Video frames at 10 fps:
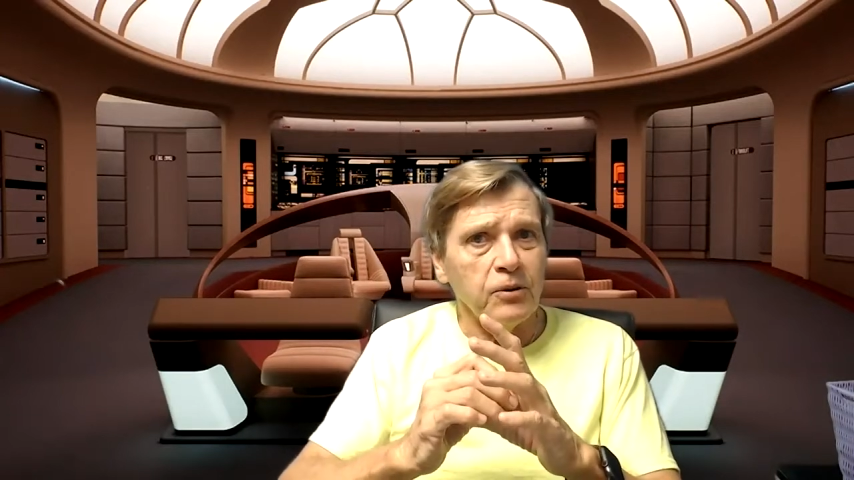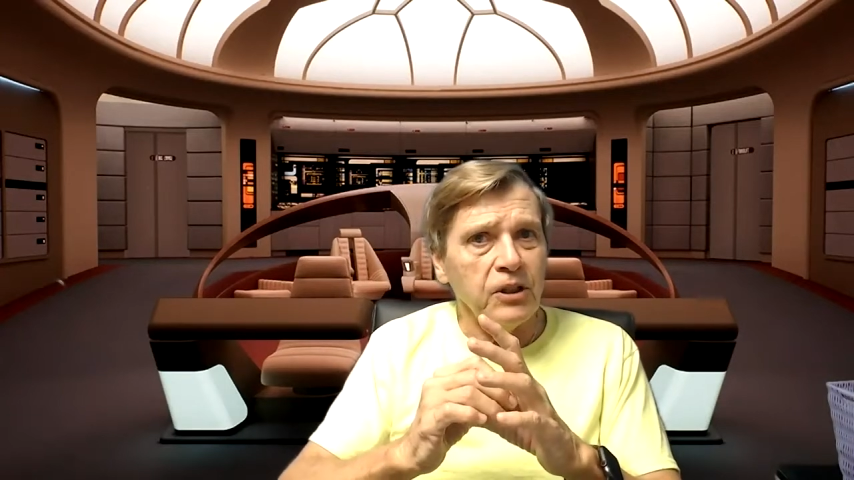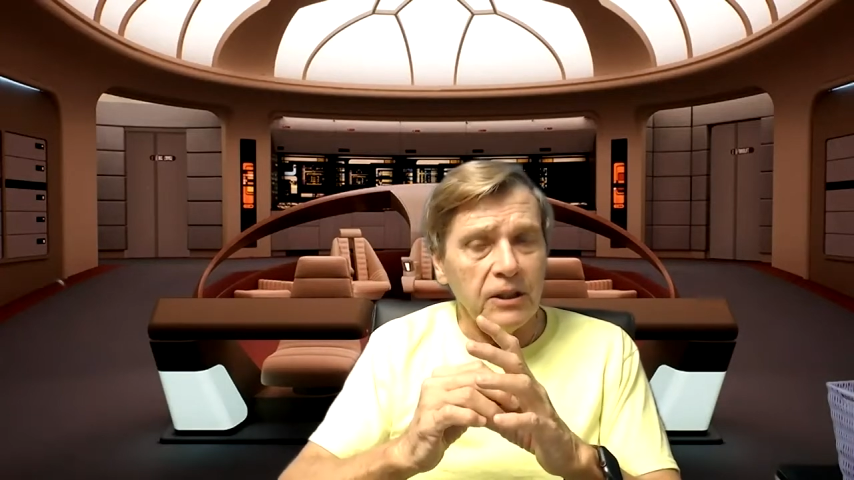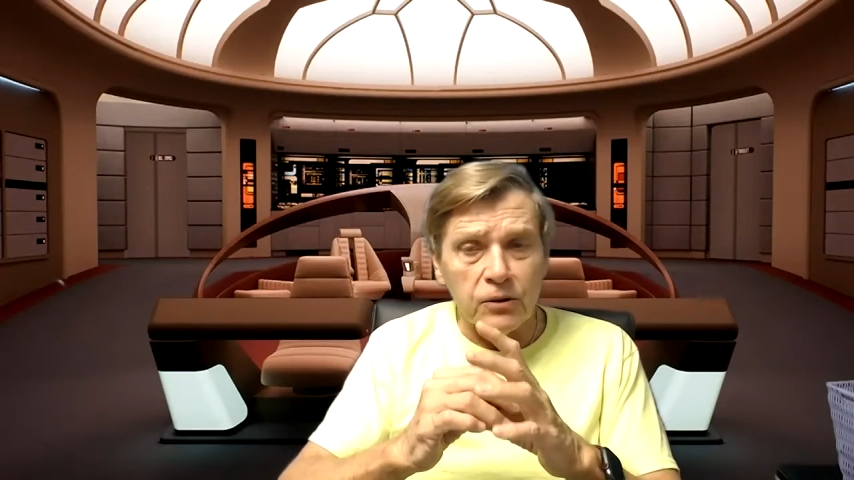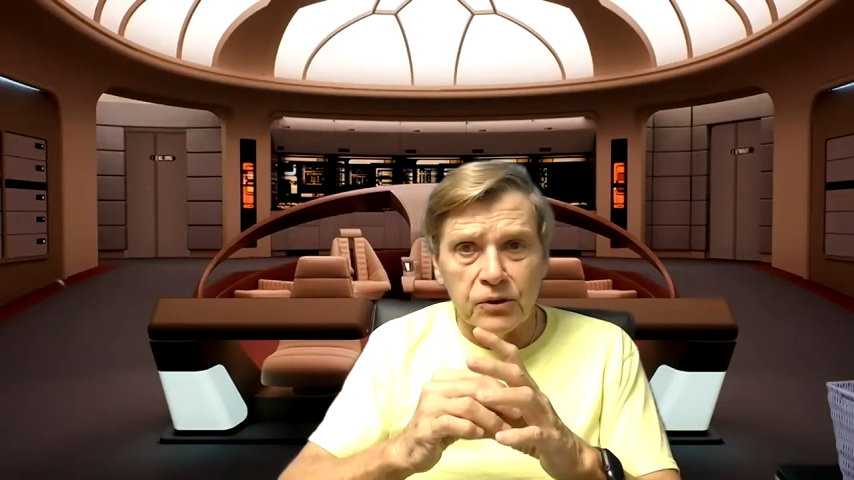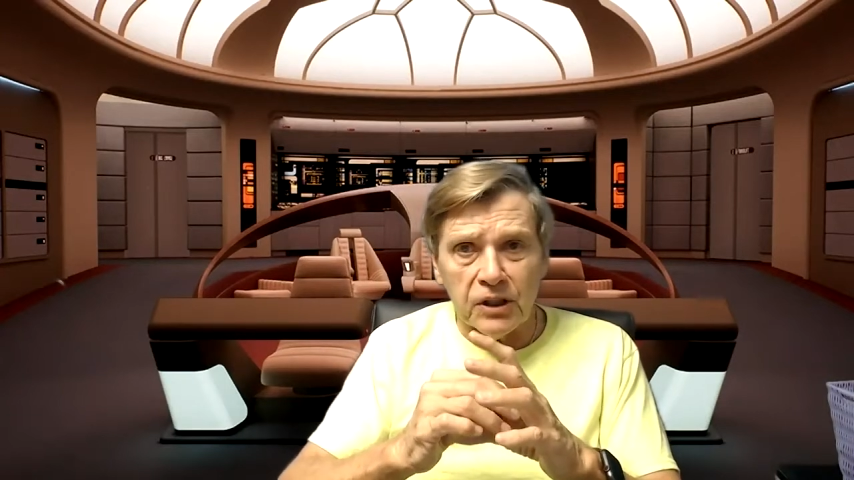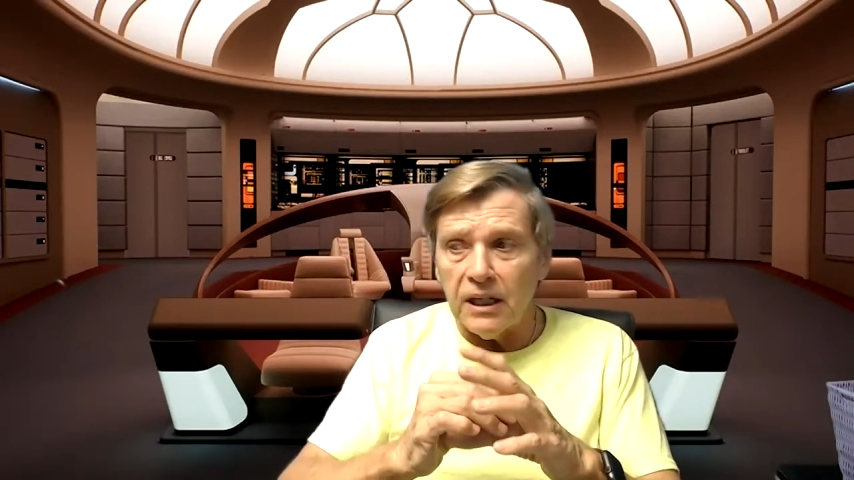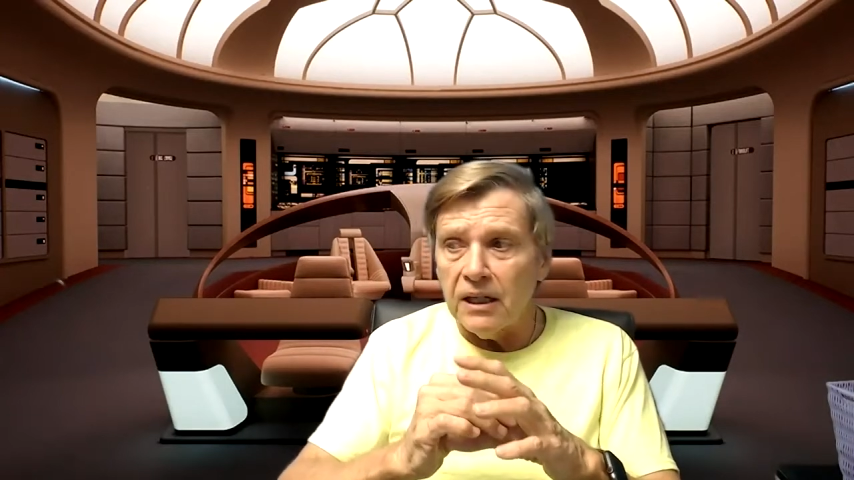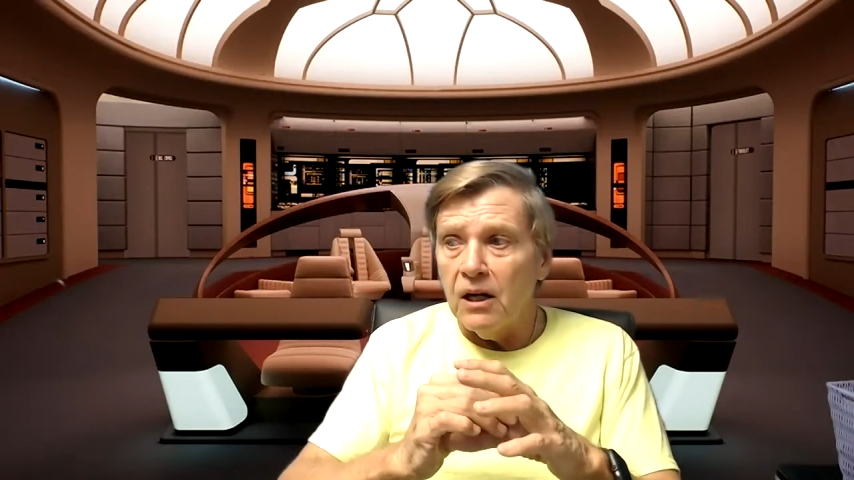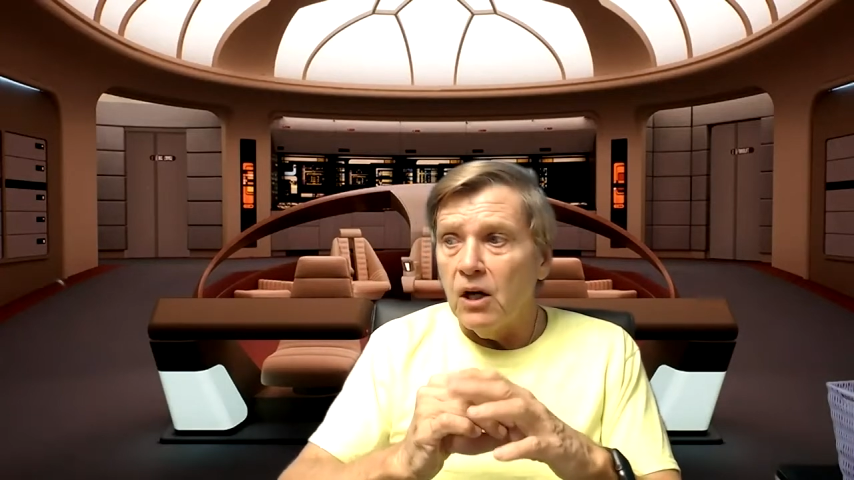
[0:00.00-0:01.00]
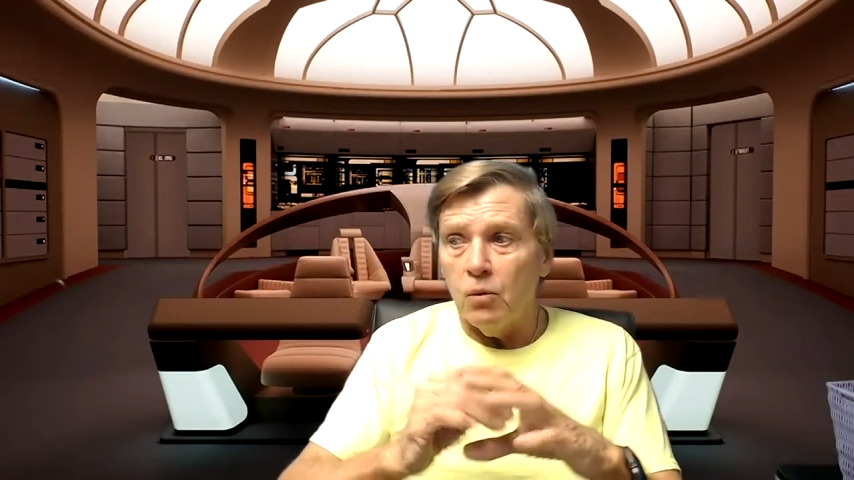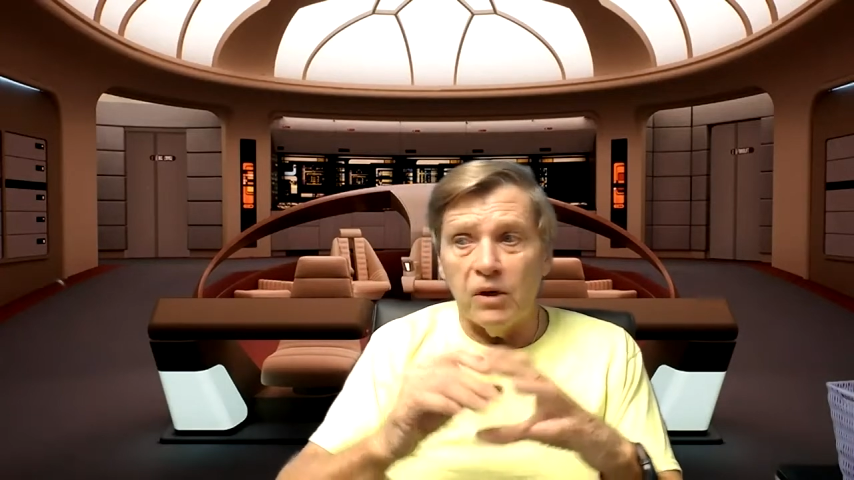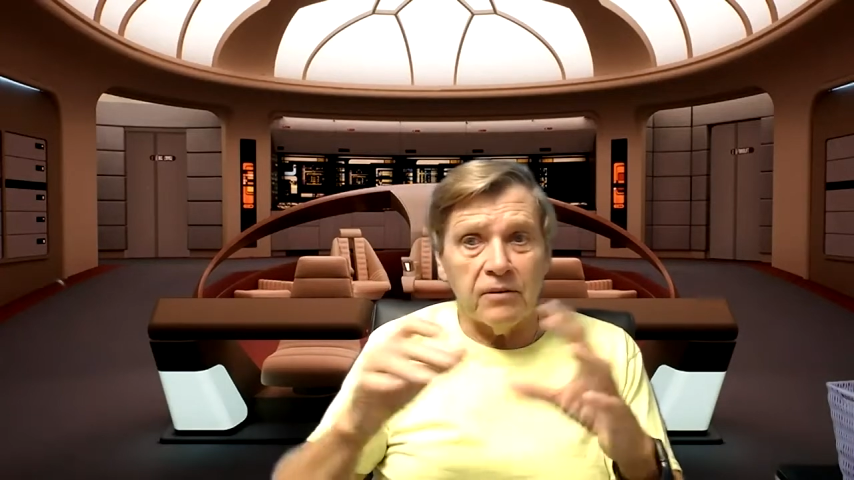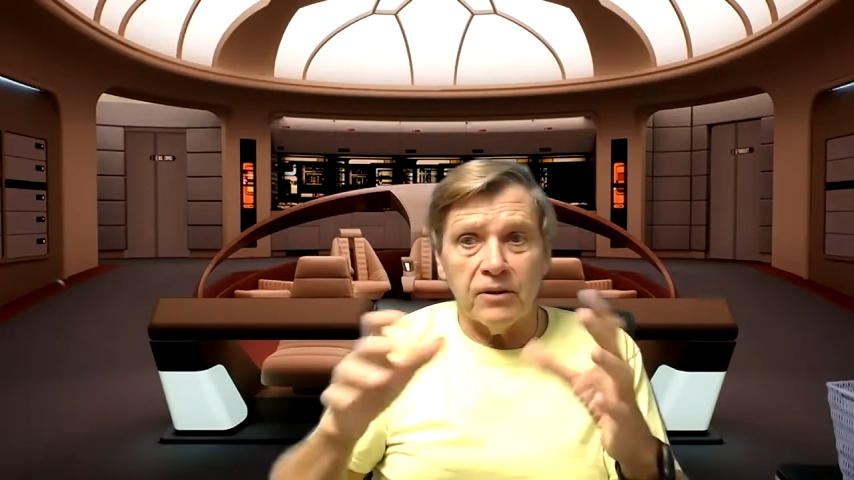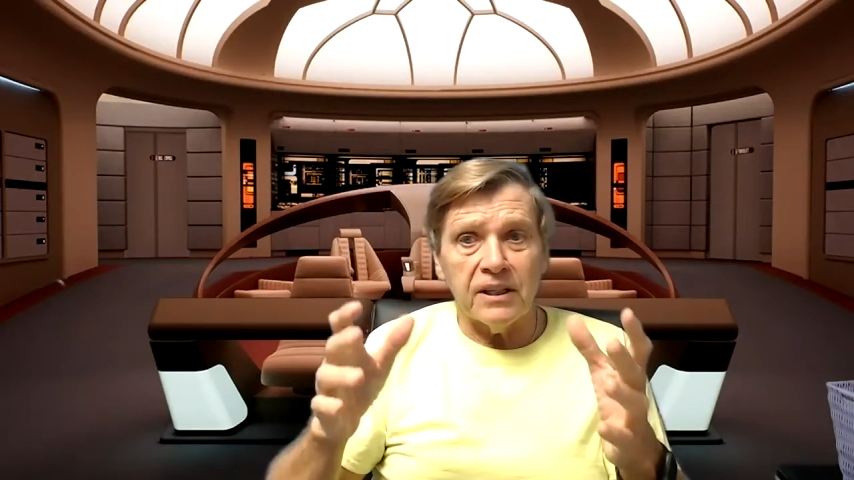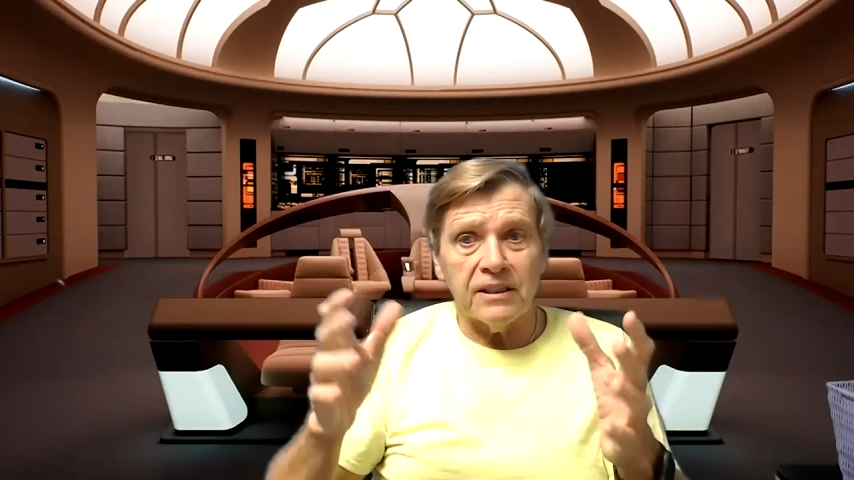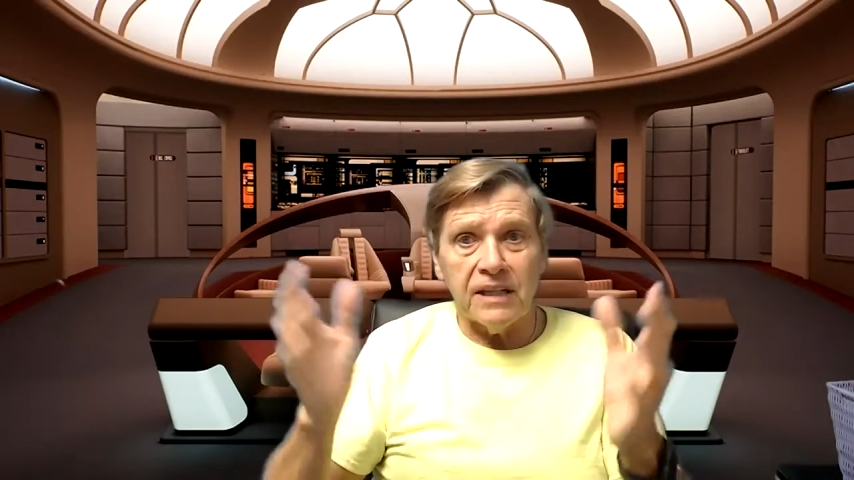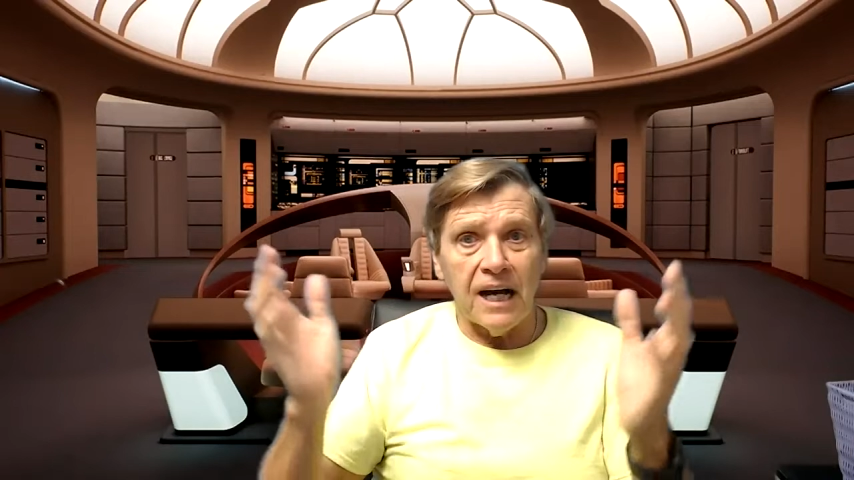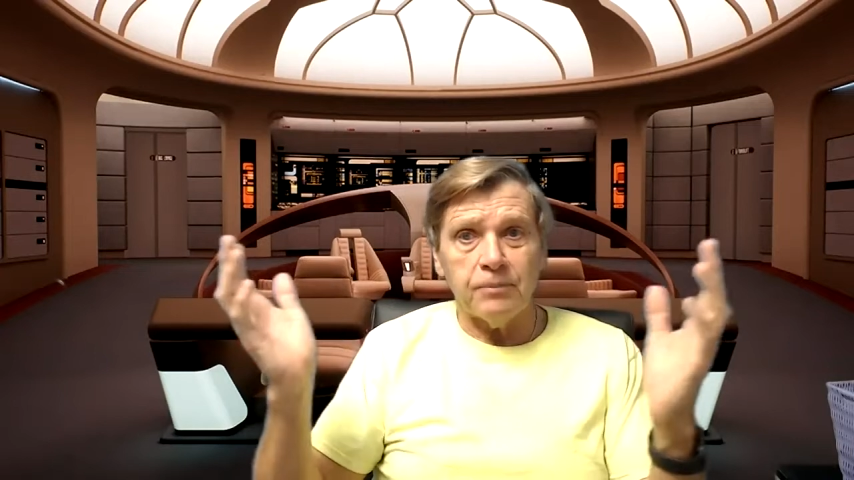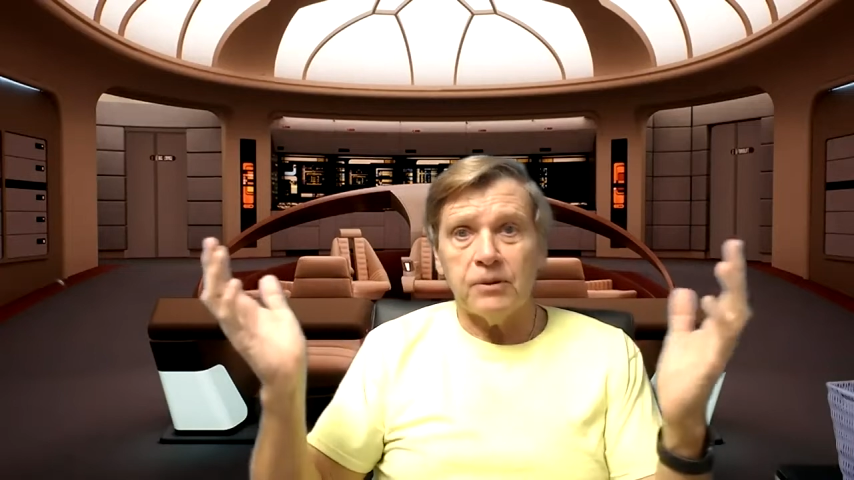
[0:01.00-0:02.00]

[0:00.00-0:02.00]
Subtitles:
guilty when everything stops,